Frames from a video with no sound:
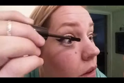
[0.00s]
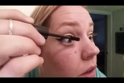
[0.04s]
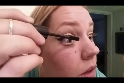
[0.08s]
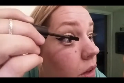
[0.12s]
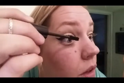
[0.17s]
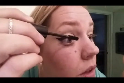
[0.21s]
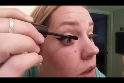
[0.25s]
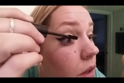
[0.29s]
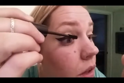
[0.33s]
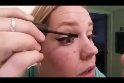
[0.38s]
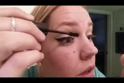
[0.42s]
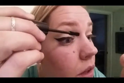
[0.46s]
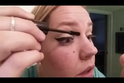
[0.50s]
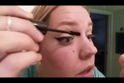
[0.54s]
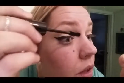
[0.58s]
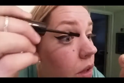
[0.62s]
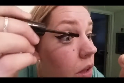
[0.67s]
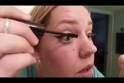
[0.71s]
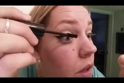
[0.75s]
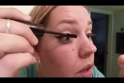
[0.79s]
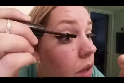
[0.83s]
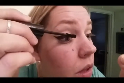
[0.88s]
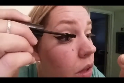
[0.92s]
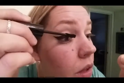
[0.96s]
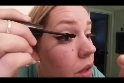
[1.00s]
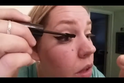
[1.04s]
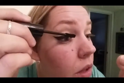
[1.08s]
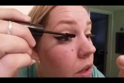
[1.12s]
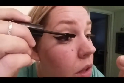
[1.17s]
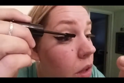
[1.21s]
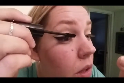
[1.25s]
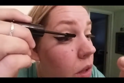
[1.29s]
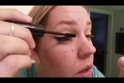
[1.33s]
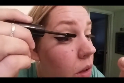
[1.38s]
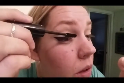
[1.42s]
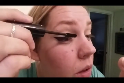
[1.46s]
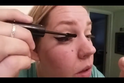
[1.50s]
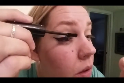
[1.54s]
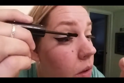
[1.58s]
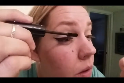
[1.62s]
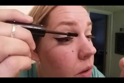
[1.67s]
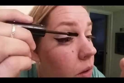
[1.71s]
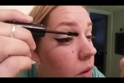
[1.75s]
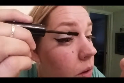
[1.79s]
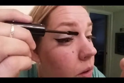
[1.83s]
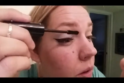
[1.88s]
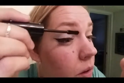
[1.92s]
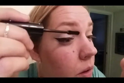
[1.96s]

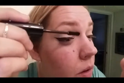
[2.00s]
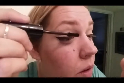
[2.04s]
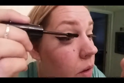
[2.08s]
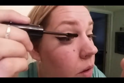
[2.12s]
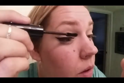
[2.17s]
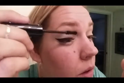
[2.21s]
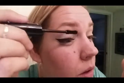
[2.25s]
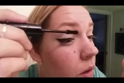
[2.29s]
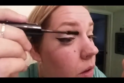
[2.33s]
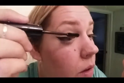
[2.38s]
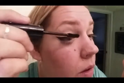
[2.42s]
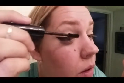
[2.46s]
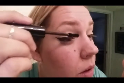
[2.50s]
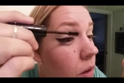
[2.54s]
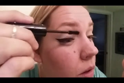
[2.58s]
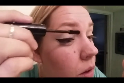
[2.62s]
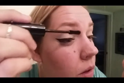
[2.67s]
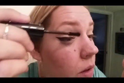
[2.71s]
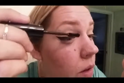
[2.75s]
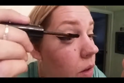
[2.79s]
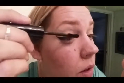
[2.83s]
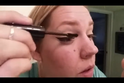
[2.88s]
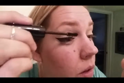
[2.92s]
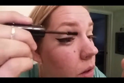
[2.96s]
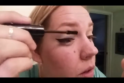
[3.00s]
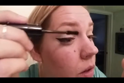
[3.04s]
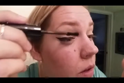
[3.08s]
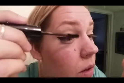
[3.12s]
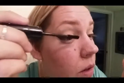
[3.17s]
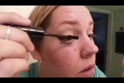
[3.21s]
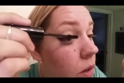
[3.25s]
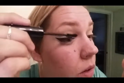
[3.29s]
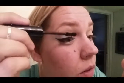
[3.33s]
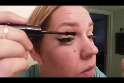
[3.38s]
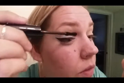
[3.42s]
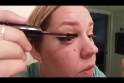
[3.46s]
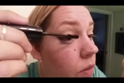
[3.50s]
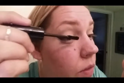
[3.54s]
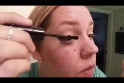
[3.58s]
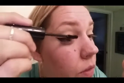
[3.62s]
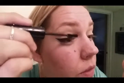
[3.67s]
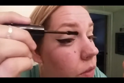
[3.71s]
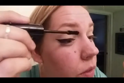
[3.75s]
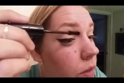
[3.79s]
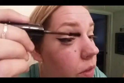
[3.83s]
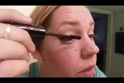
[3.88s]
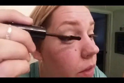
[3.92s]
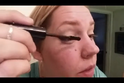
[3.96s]

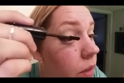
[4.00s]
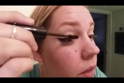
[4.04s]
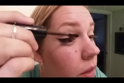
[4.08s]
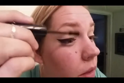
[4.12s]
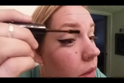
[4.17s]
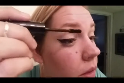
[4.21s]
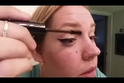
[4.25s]
[no speech]